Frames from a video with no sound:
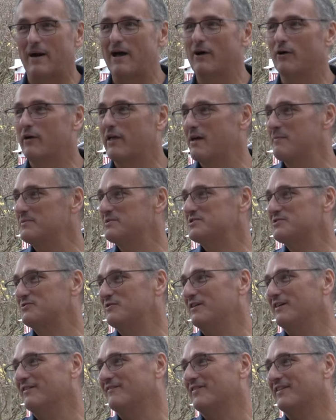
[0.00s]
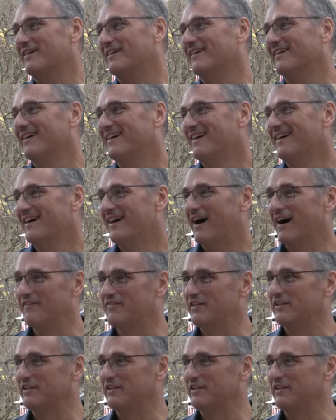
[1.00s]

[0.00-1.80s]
biochemistry of the yeah.